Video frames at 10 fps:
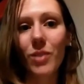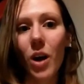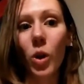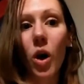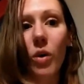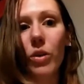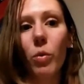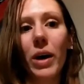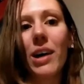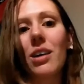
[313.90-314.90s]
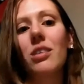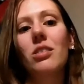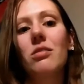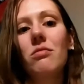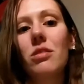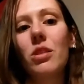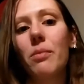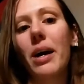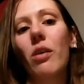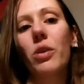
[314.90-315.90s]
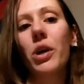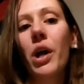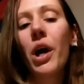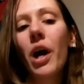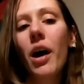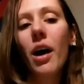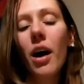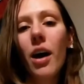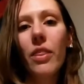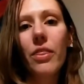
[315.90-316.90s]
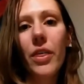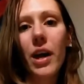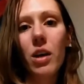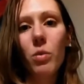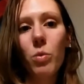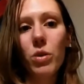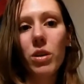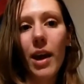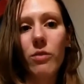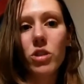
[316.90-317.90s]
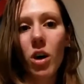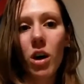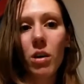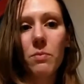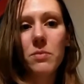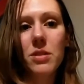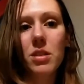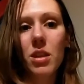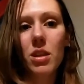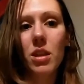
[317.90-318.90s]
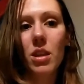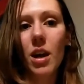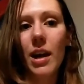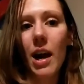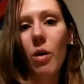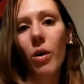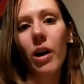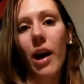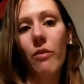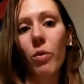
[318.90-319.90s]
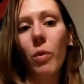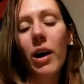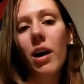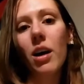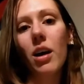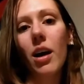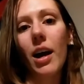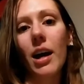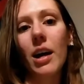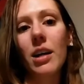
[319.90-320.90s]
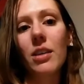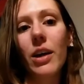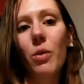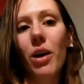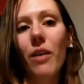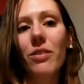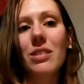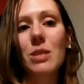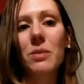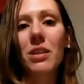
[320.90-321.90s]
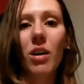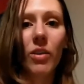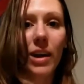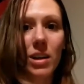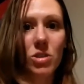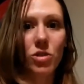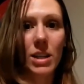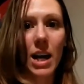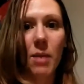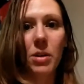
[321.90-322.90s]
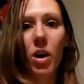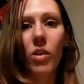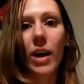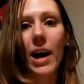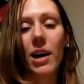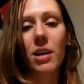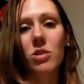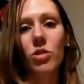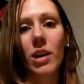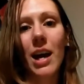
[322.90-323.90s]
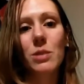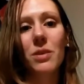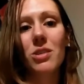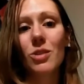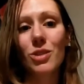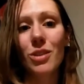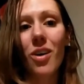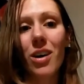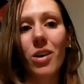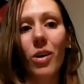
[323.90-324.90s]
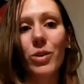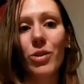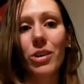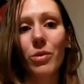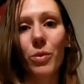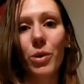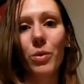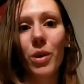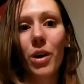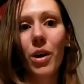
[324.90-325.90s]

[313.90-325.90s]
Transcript: along the way to the mountain, they would have jobs an hour and a half away, and they were having to spend all that extra time and all that extra gas because there's not an alternate route